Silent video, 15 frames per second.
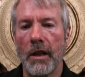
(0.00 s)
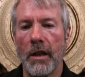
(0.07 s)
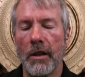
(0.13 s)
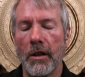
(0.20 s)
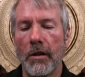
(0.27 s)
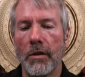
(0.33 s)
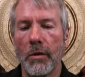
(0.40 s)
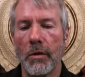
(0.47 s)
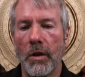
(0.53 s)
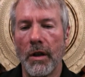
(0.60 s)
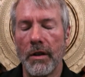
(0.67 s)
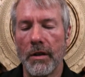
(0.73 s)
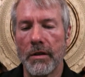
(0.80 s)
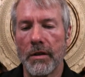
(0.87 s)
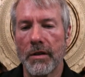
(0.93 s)
and they're the
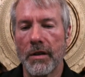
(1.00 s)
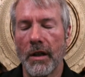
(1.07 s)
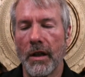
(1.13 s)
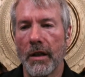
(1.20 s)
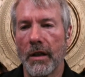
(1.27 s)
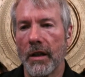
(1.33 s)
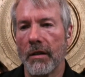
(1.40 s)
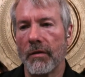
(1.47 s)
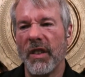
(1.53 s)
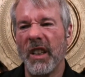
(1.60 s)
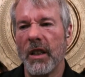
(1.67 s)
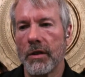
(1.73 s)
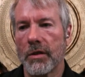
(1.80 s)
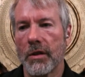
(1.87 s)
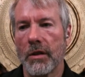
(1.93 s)
one that decide, like
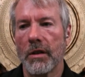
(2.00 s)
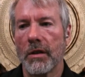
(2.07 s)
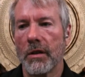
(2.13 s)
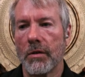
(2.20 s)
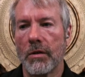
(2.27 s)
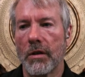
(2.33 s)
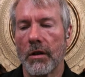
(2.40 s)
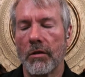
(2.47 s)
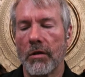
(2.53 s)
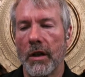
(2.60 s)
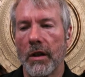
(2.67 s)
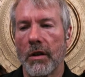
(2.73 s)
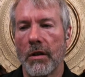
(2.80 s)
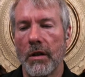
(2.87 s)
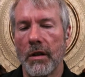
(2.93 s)
Visa or a
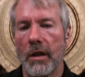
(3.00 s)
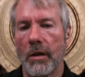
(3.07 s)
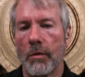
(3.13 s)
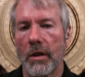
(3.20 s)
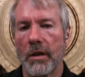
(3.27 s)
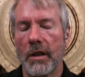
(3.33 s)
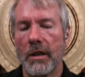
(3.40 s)
credit card network.